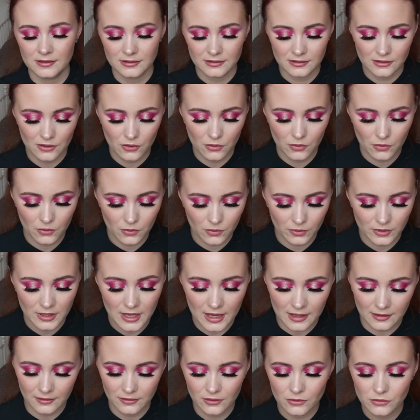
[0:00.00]
So
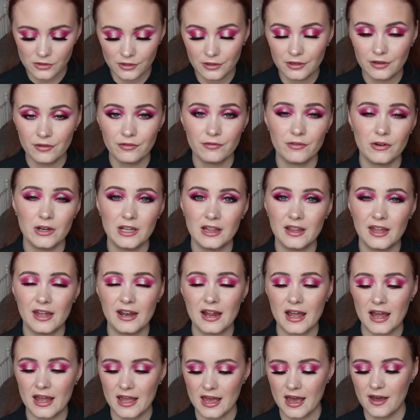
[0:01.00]
yeah, those are the three
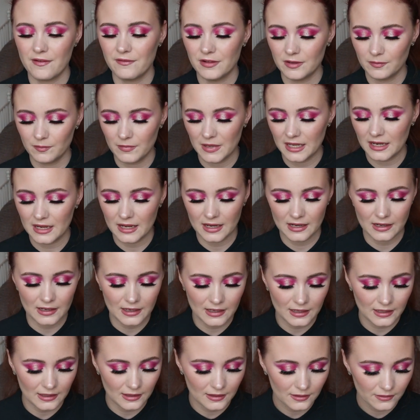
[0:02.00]
that I haven't made
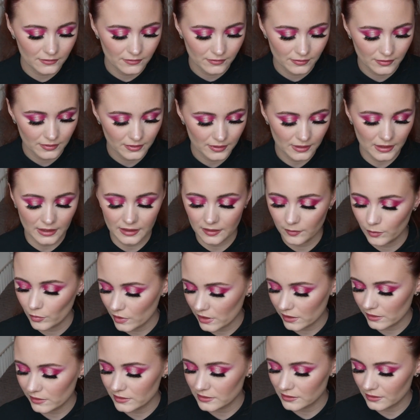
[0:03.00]
any like
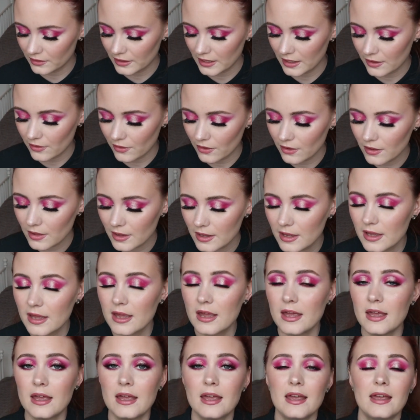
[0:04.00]
progress on at all.
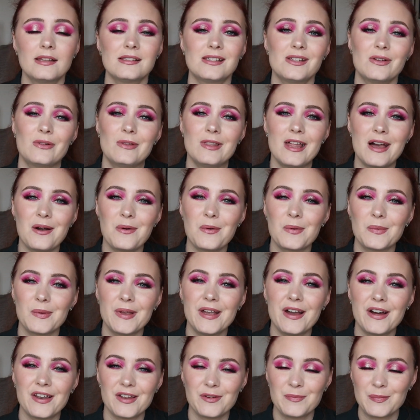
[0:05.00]
So now
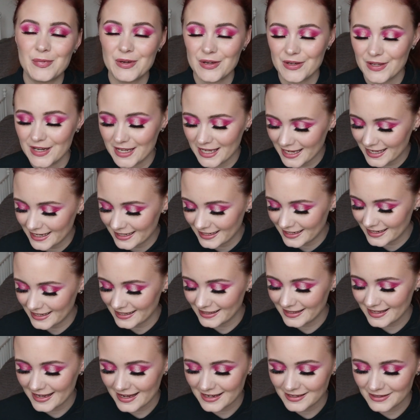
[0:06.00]
we're gonna put
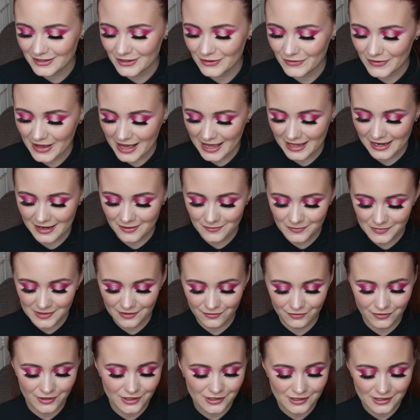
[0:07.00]
in 10 new
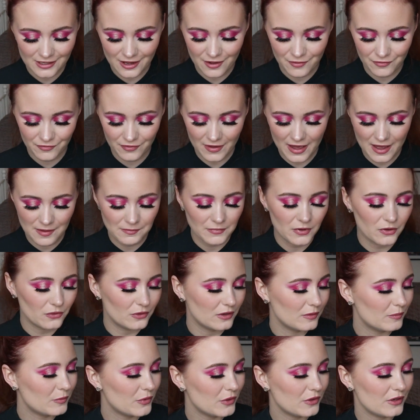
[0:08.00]
items. First off, I'm
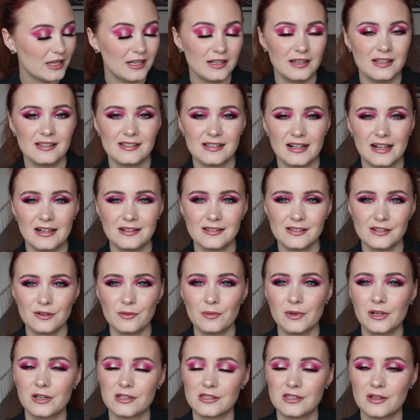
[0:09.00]
going to put in this
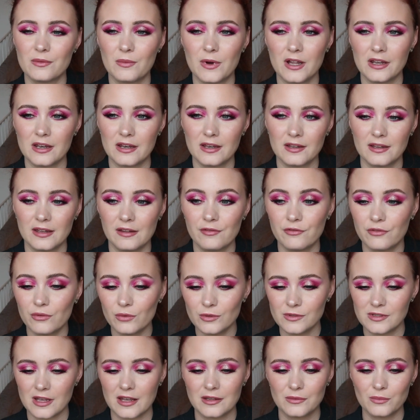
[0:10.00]
cleanser because the
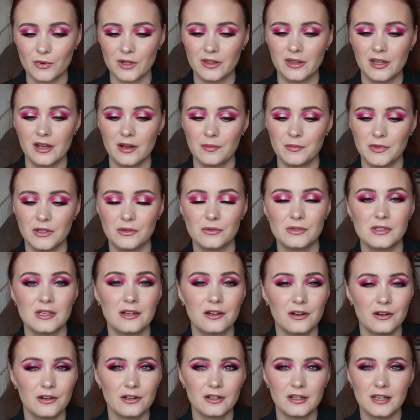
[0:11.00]
full size one that I'm
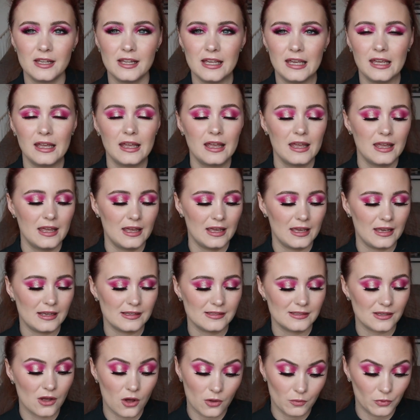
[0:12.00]
using currently
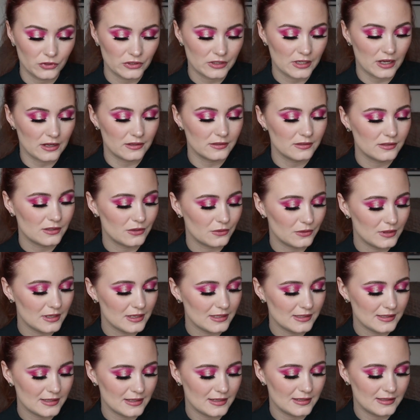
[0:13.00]
is almost done. So
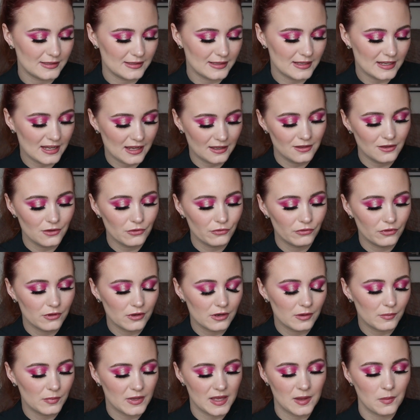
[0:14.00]
this is the Youth
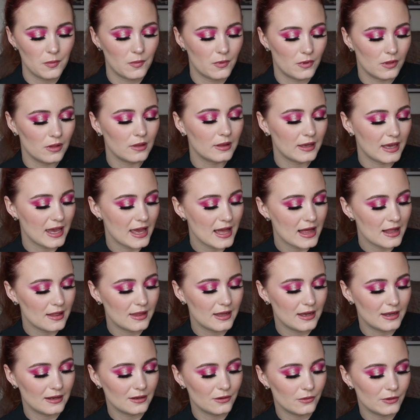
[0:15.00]
to the People
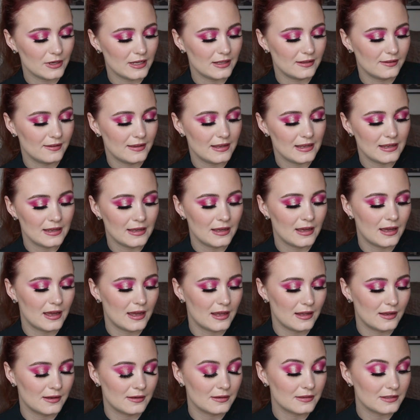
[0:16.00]
Kale and Green Tea
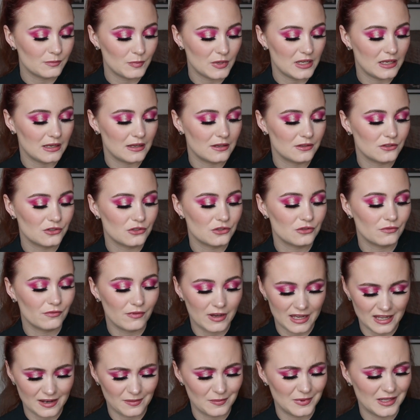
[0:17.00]
and Spinach
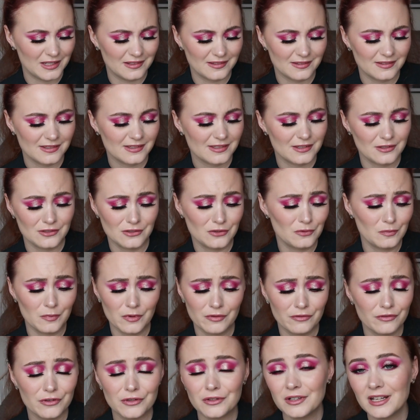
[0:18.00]
Vitamins
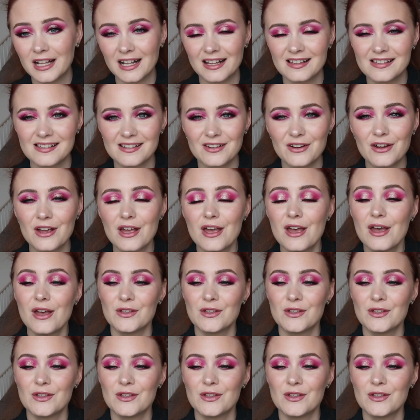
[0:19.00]
Superfood Cleanser.